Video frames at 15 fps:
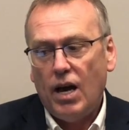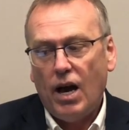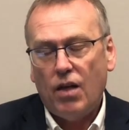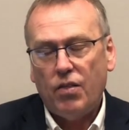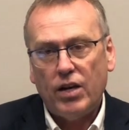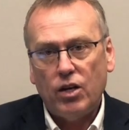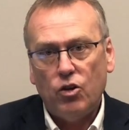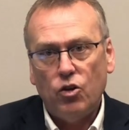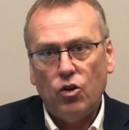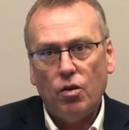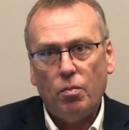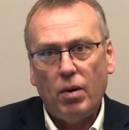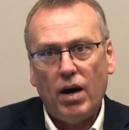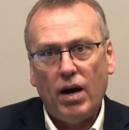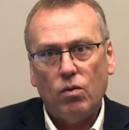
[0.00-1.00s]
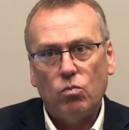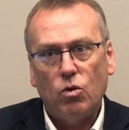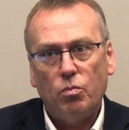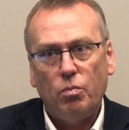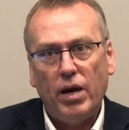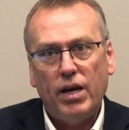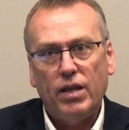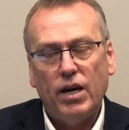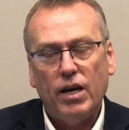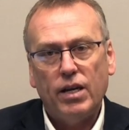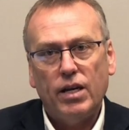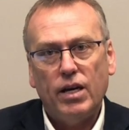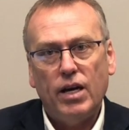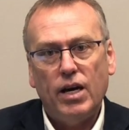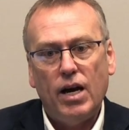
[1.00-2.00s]
I think another part would be
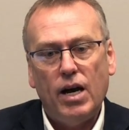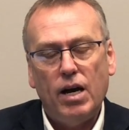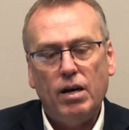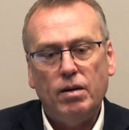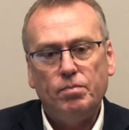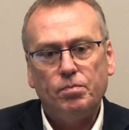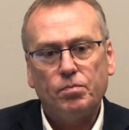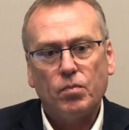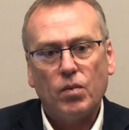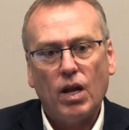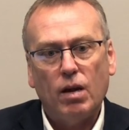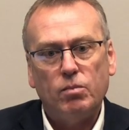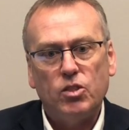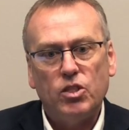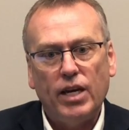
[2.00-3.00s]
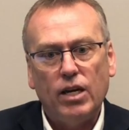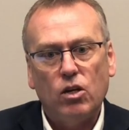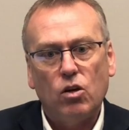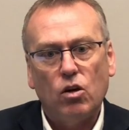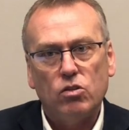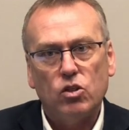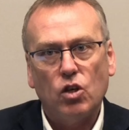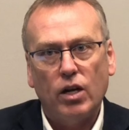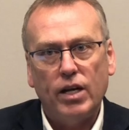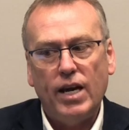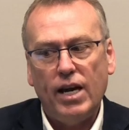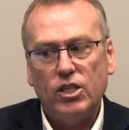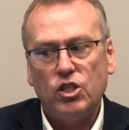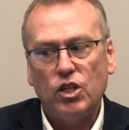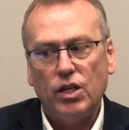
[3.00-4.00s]
that I'm seeing
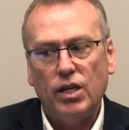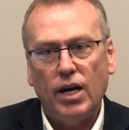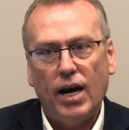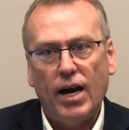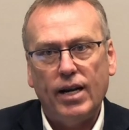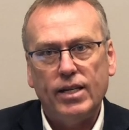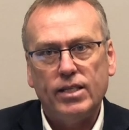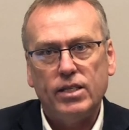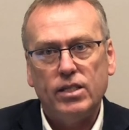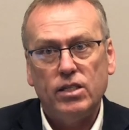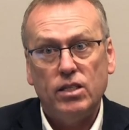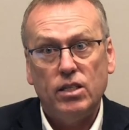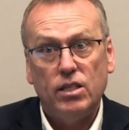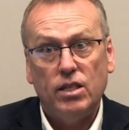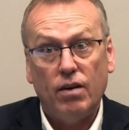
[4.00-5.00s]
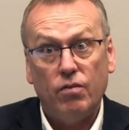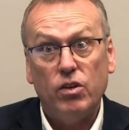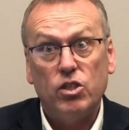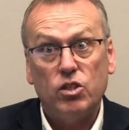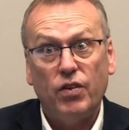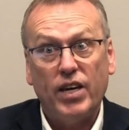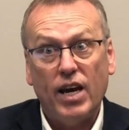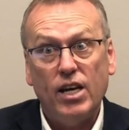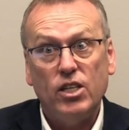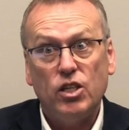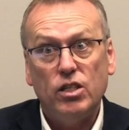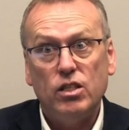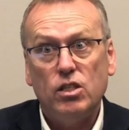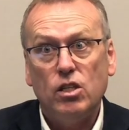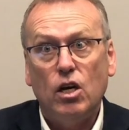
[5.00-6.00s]
consolidation and
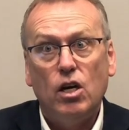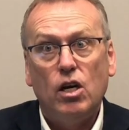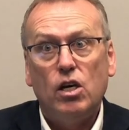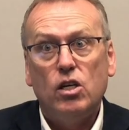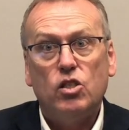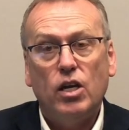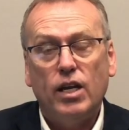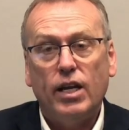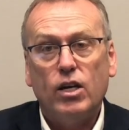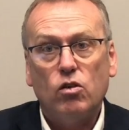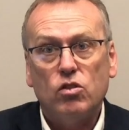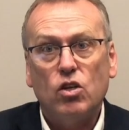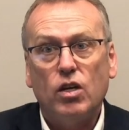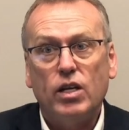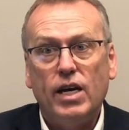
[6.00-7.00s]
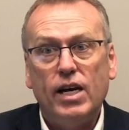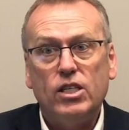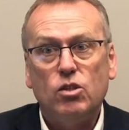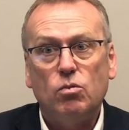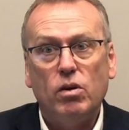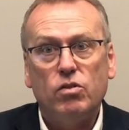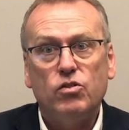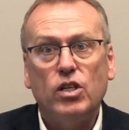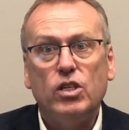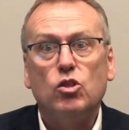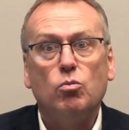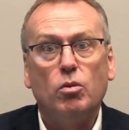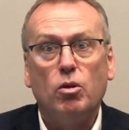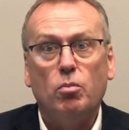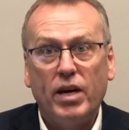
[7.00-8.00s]
diversification. Certainly consolidation, where I've seen
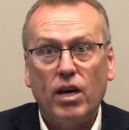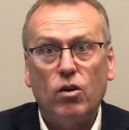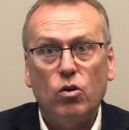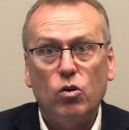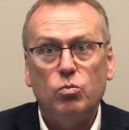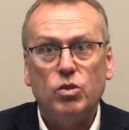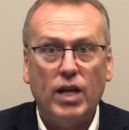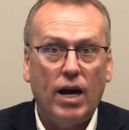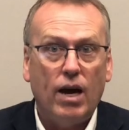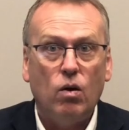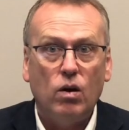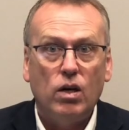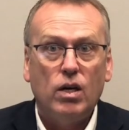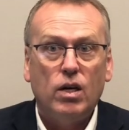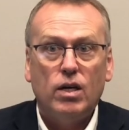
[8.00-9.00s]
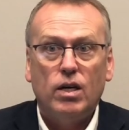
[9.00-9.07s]
some of the bigger groups now,